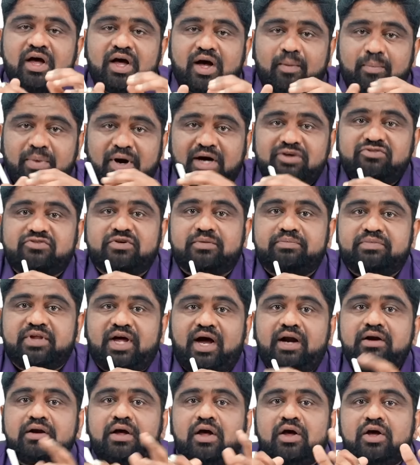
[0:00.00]
Apart from
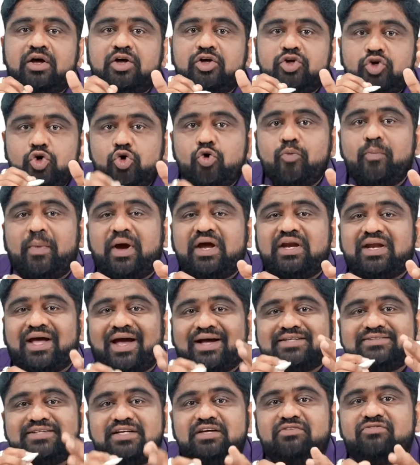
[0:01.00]
that, you might
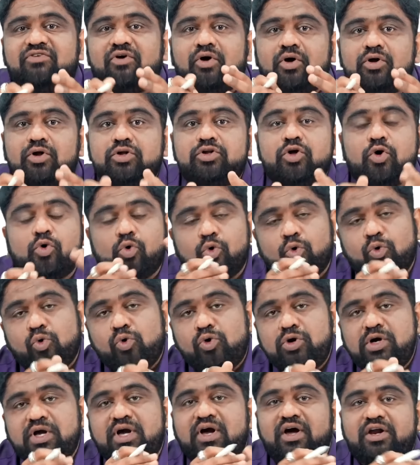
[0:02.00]
actually follow the
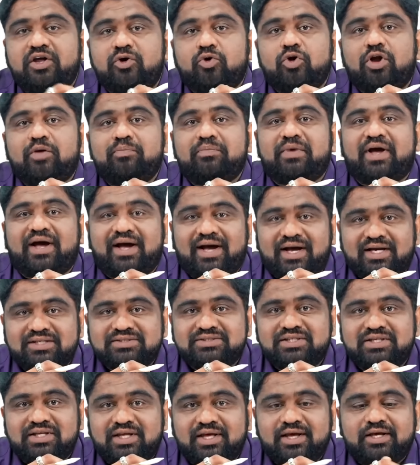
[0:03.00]
old curriculum,
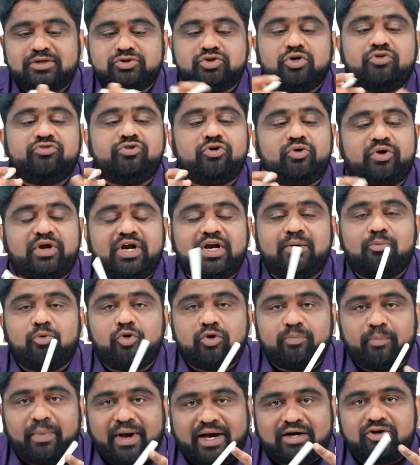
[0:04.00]
as in case of you read
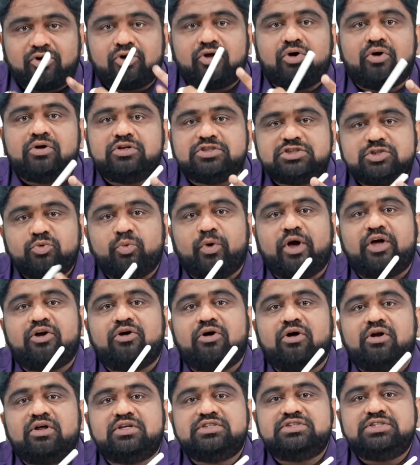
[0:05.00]
about bacteriology,
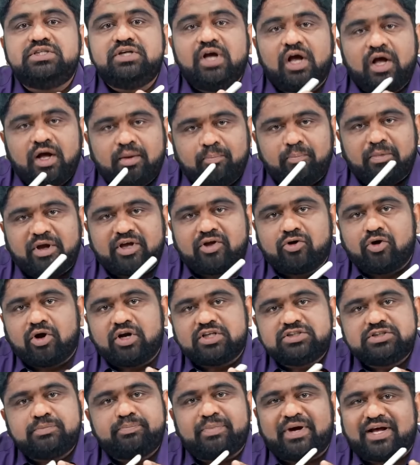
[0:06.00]
virology,
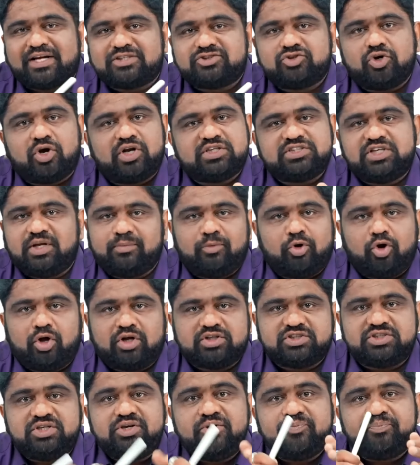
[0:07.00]
mycology, parasitology, and
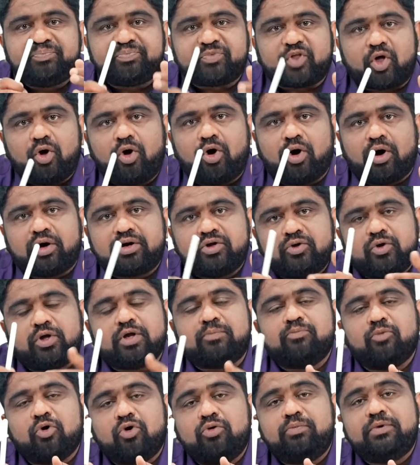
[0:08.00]
immunology, or you
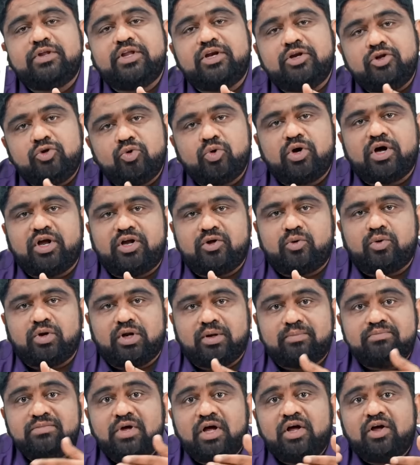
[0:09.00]
can go with a new
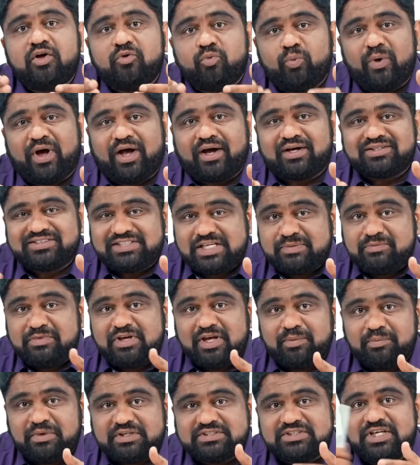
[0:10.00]
curriculum where
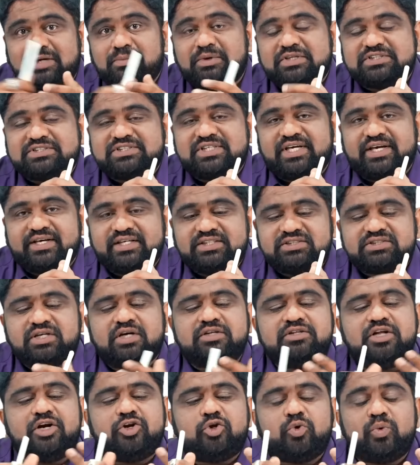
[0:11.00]
CBMA syllabus says
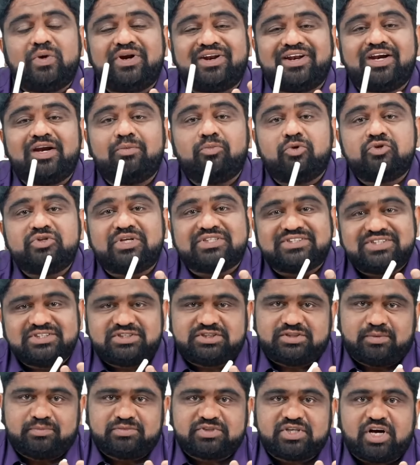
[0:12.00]
that you will read about the
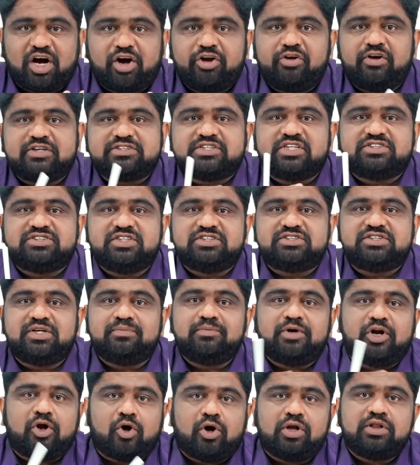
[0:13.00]
systems, cardiovascular
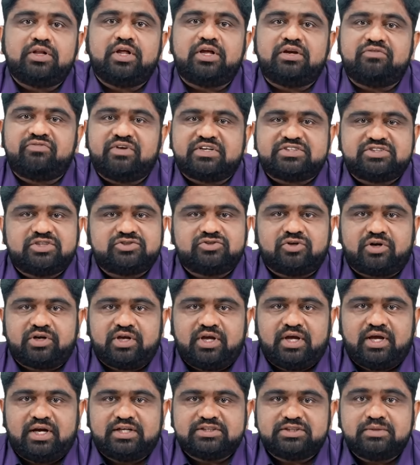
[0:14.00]
system and all the infectious
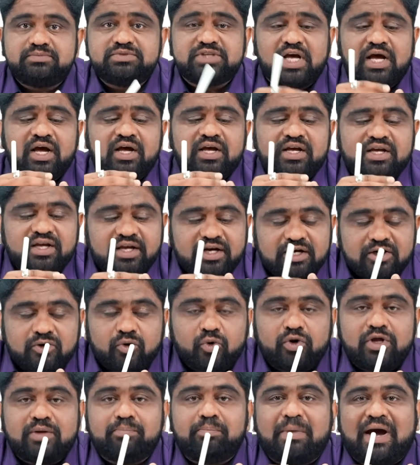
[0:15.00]
organisms,
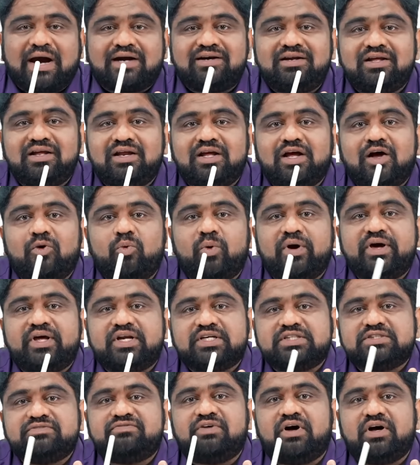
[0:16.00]
including bacteria,
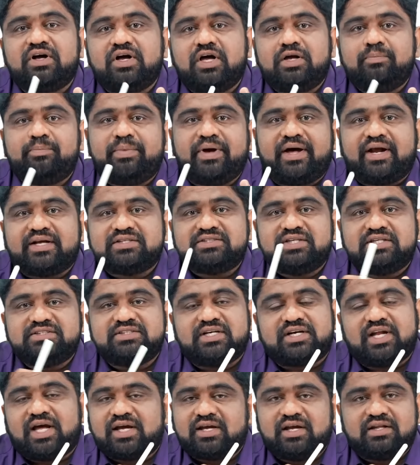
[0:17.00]
virus, fungi,
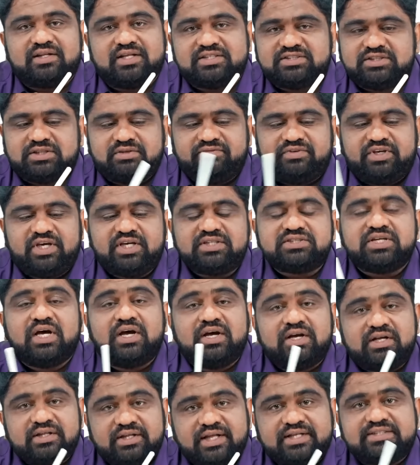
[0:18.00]
parasites attacking the CVS,
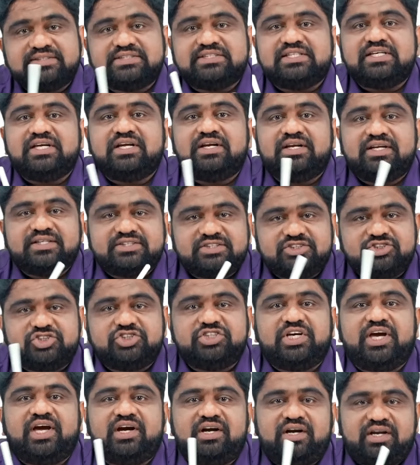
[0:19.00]
then CNS,
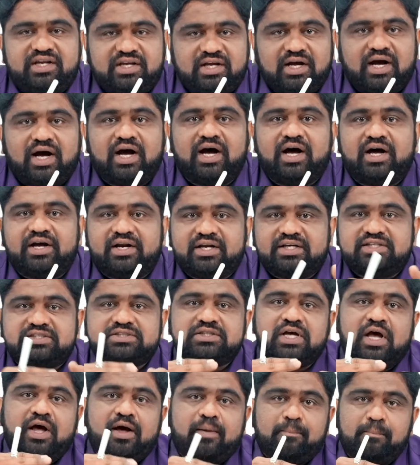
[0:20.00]
GIT,
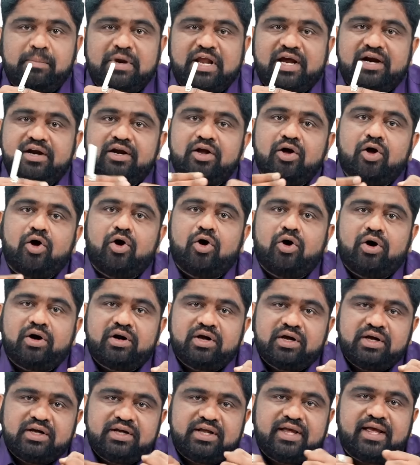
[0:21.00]
RS, blood,
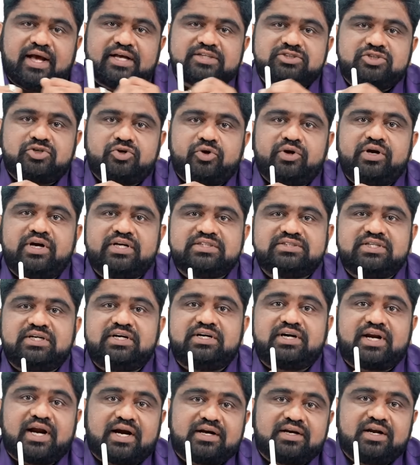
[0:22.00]
or
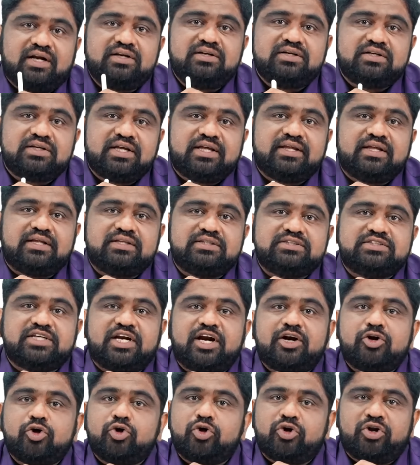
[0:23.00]
gastrointestinal tract and
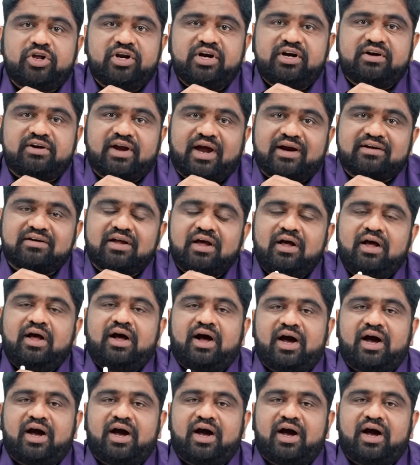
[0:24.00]
genital urinary tract.